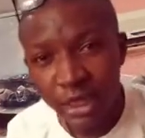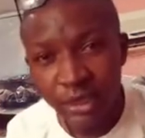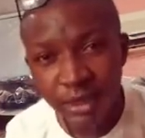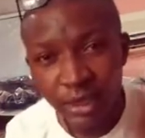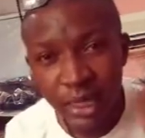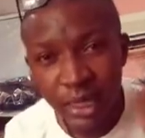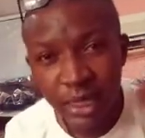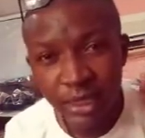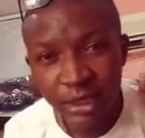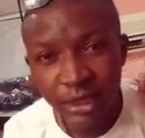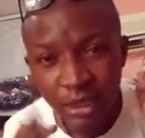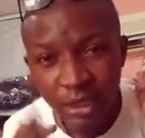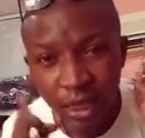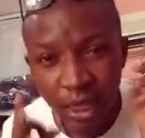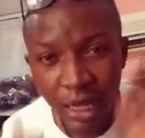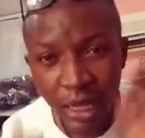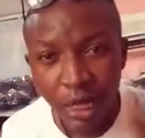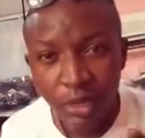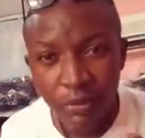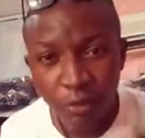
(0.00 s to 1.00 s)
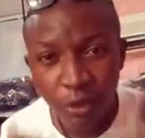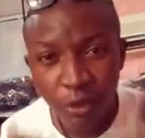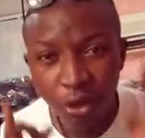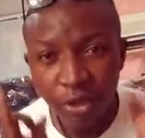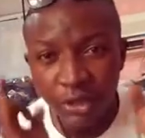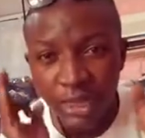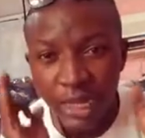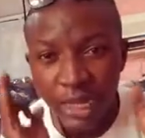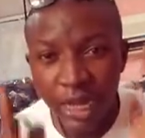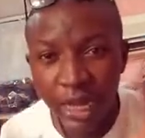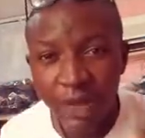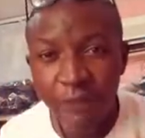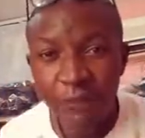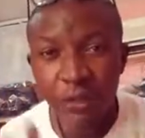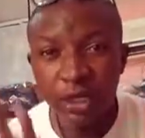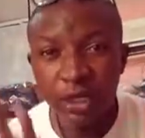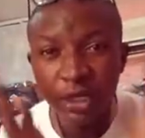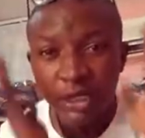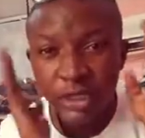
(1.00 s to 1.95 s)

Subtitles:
inside the house because they have